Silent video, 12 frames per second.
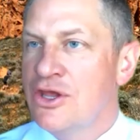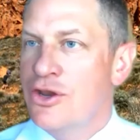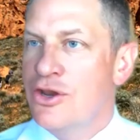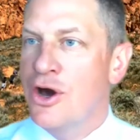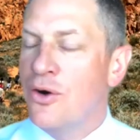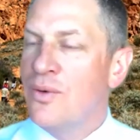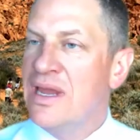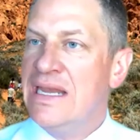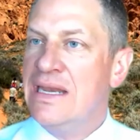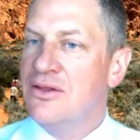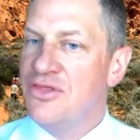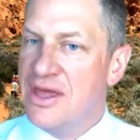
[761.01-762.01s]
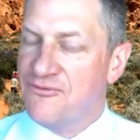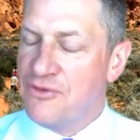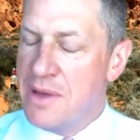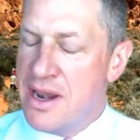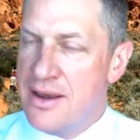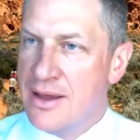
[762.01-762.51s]
knowing that
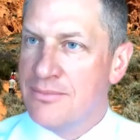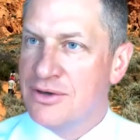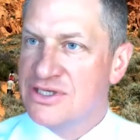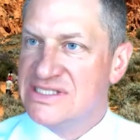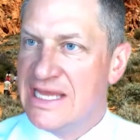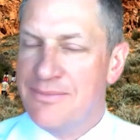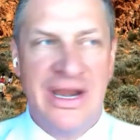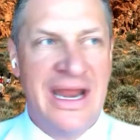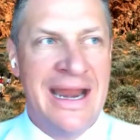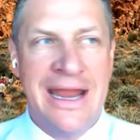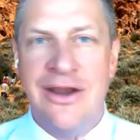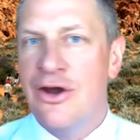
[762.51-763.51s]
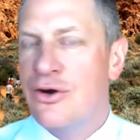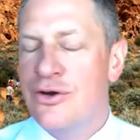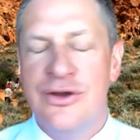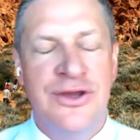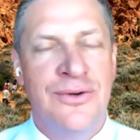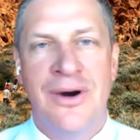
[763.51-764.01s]
from a number standpoint, and I know
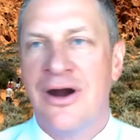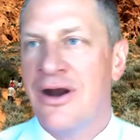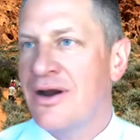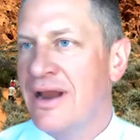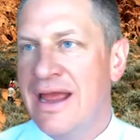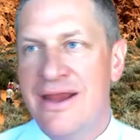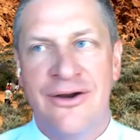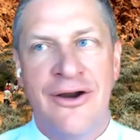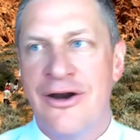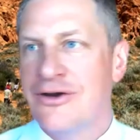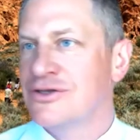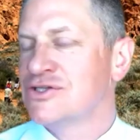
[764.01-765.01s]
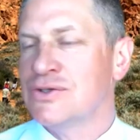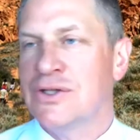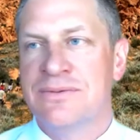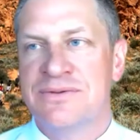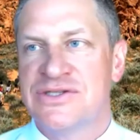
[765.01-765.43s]
who you are at your heart and soul.